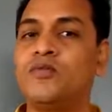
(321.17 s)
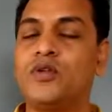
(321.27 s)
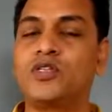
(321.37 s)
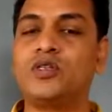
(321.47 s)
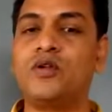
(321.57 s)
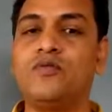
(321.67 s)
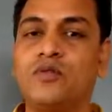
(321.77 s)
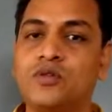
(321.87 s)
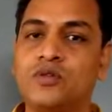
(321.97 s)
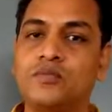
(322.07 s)
frictional
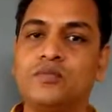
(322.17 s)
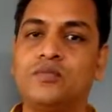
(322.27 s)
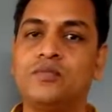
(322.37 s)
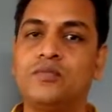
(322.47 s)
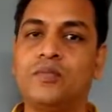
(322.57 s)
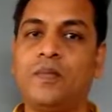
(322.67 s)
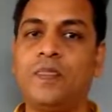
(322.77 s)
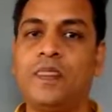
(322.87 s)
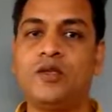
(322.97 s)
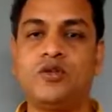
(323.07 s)
force.
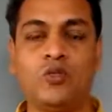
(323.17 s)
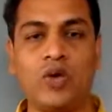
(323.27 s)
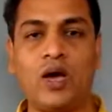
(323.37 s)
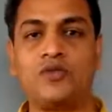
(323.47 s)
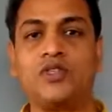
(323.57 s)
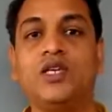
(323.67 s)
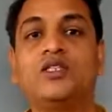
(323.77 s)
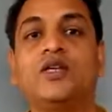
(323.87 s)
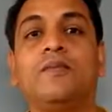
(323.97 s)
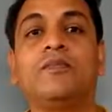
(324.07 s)
So we have
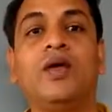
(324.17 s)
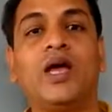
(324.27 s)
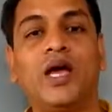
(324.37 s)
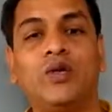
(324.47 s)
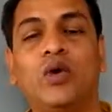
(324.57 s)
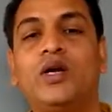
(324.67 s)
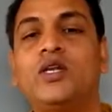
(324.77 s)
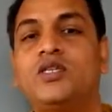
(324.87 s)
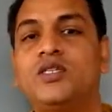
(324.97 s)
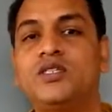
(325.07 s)
seen some
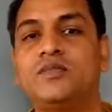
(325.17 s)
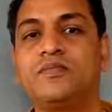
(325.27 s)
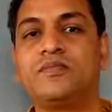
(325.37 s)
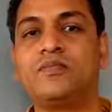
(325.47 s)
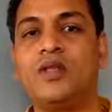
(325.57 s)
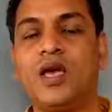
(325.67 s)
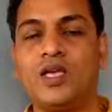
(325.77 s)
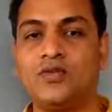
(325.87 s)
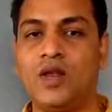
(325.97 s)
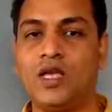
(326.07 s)
advantages
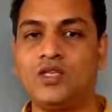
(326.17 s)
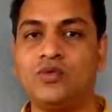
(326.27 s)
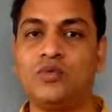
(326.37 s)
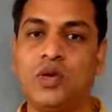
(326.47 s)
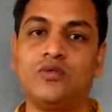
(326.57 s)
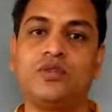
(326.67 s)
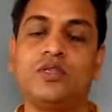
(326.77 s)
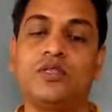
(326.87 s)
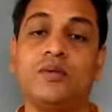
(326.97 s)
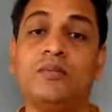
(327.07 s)
as well as we have
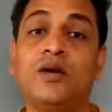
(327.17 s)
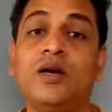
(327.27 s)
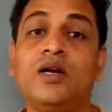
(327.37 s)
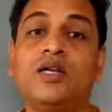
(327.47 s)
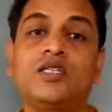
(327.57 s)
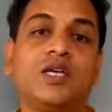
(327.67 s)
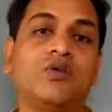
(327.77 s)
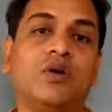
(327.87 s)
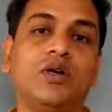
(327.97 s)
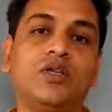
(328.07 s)
seen some
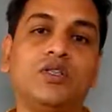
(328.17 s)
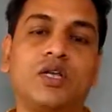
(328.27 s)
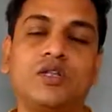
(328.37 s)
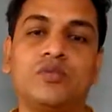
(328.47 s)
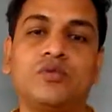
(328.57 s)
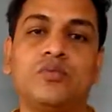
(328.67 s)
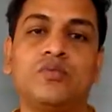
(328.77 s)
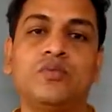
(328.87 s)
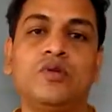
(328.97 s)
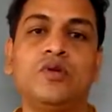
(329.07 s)
disadvantages also.
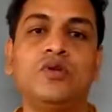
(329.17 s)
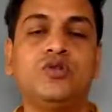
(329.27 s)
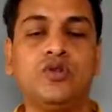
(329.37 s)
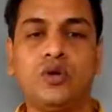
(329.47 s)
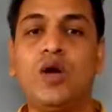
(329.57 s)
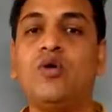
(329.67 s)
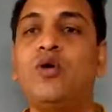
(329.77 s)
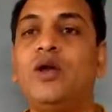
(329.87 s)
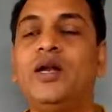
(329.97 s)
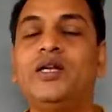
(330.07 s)
So
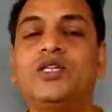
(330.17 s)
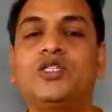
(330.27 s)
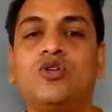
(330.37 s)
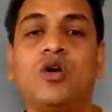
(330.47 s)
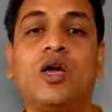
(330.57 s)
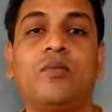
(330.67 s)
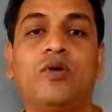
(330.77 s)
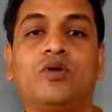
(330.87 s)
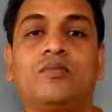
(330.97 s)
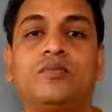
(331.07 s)
now let us talk
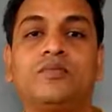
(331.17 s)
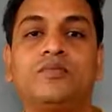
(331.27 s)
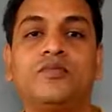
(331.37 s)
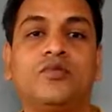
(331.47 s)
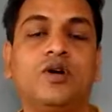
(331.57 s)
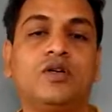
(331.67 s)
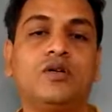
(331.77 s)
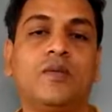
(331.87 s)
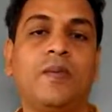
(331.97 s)
about what